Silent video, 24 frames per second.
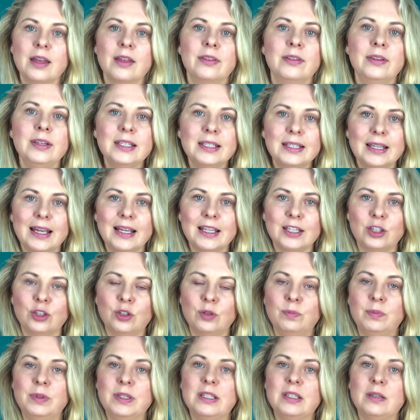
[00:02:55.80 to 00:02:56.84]
This has
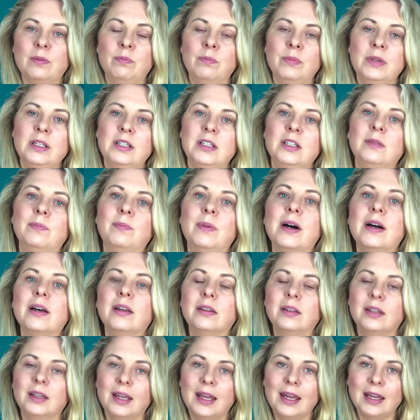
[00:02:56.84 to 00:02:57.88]
to be submitted by
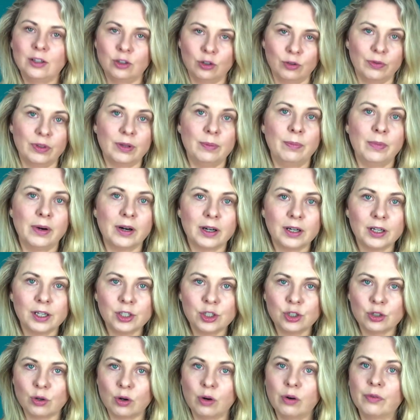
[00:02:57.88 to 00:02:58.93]
the end of the
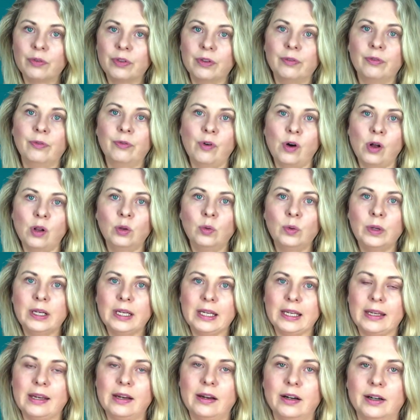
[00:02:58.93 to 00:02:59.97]
March of the
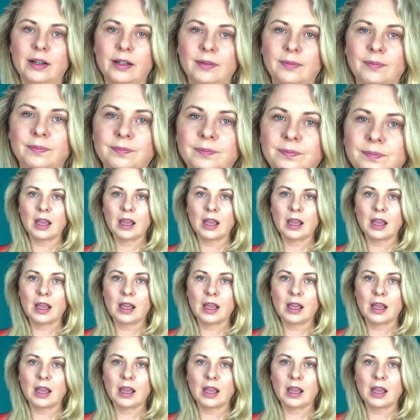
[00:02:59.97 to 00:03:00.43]
following year.